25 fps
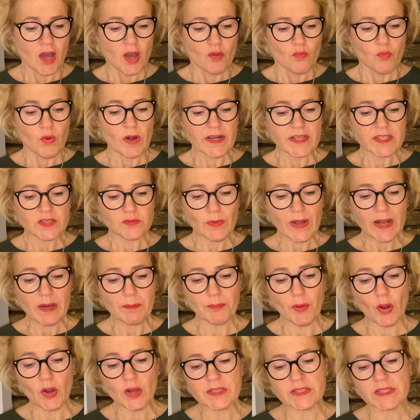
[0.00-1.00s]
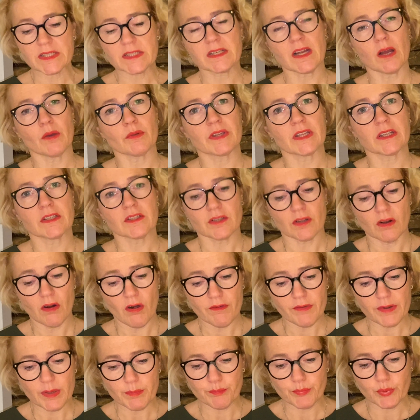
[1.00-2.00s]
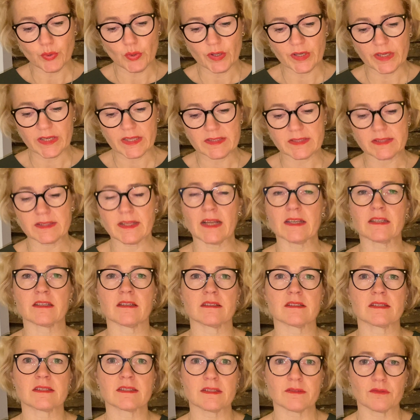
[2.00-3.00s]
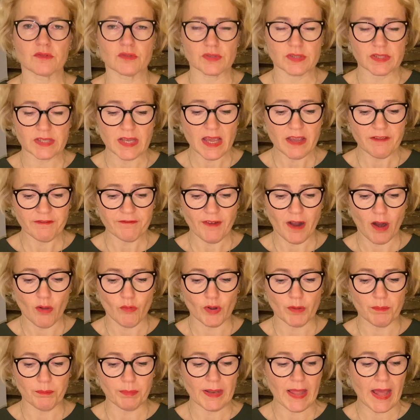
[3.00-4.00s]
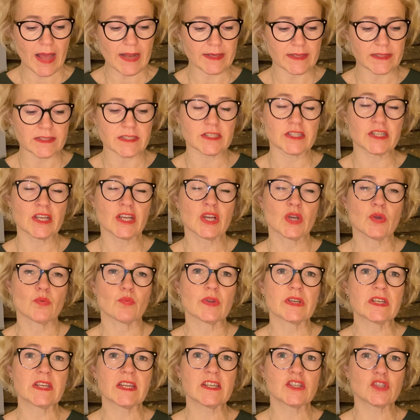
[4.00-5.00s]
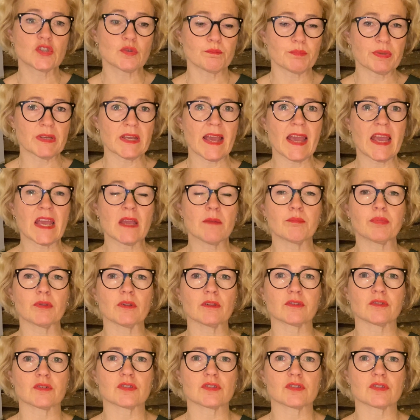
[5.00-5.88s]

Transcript: What is well pointed out in your report is that to save our planet, we need to be able to